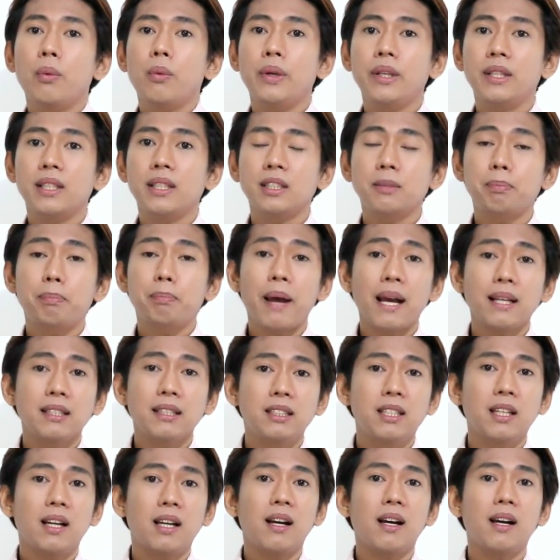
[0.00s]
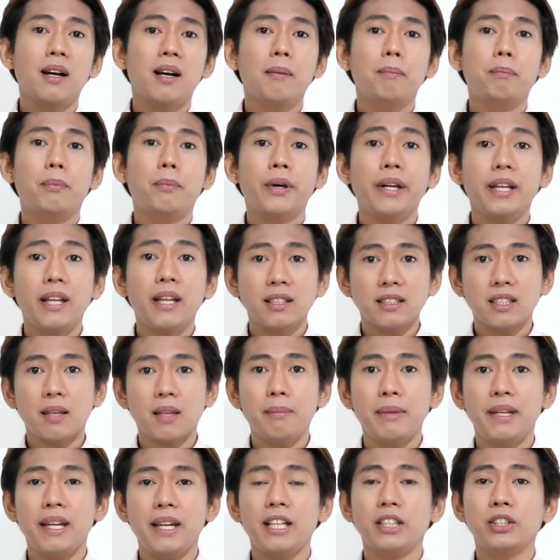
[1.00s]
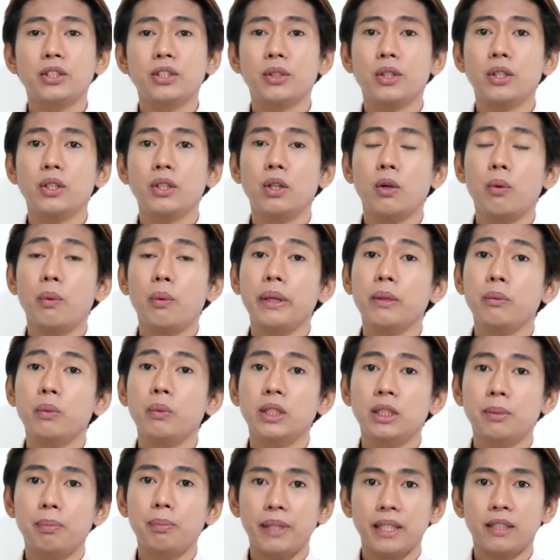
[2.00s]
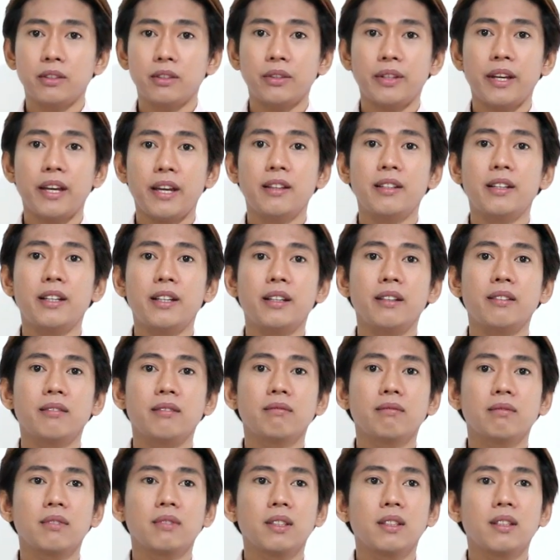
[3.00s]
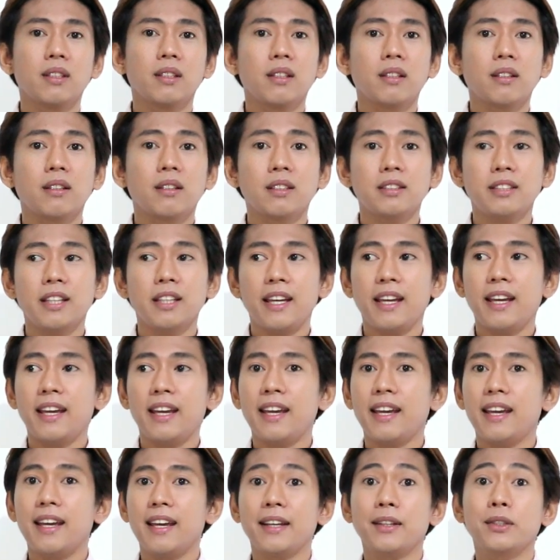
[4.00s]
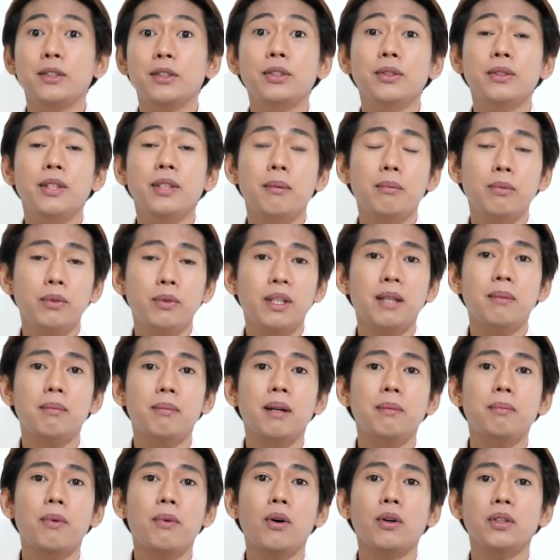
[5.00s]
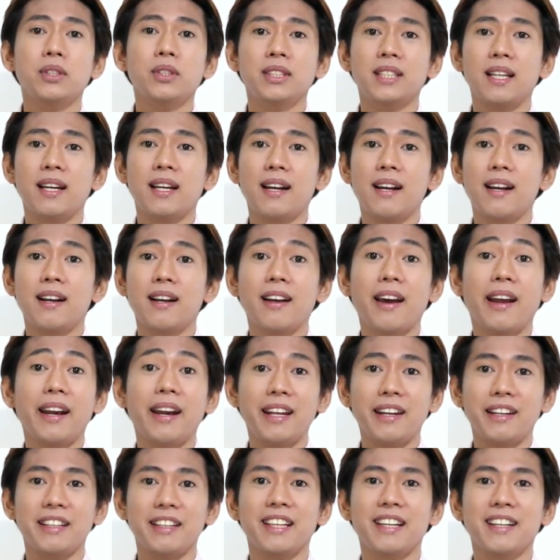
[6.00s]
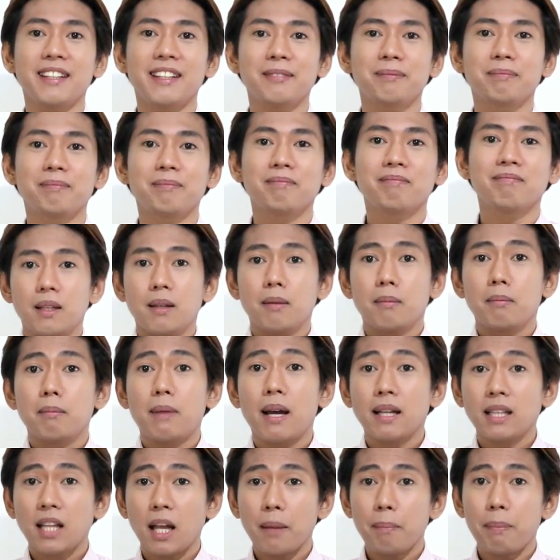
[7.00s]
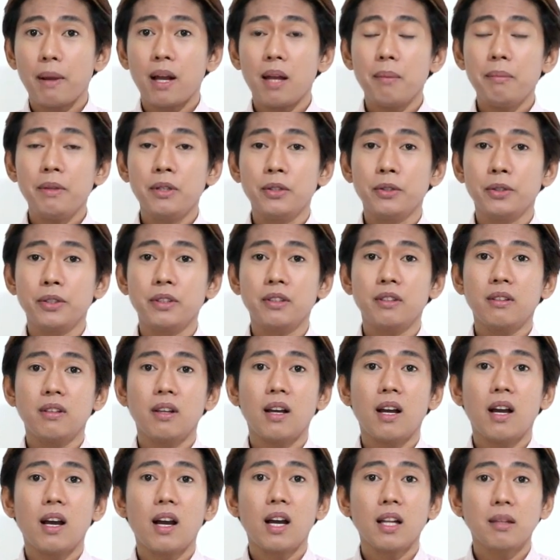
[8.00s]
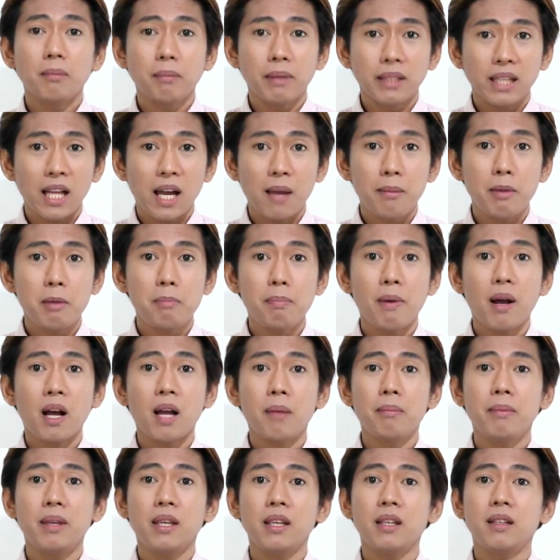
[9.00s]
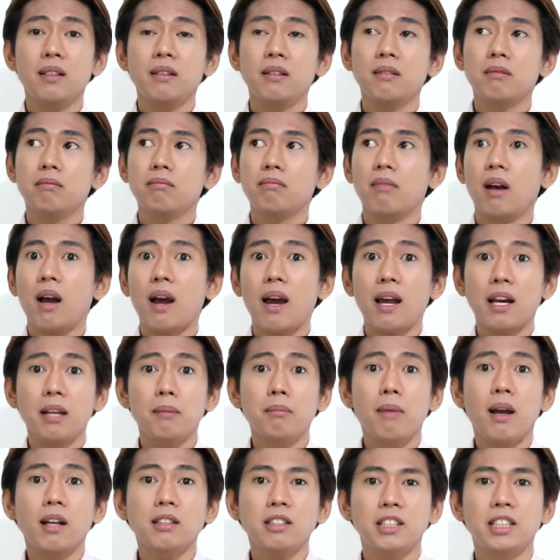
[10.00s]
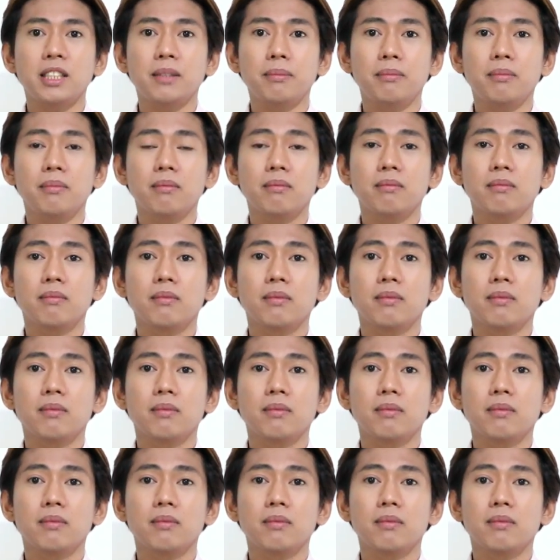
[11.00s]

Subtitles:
We just passed the board examination when we split together. Kasi gusto niya muna mag-focus sa karir niya. Bata pa kami nun at madami pa kaming maaaring ma-achieve.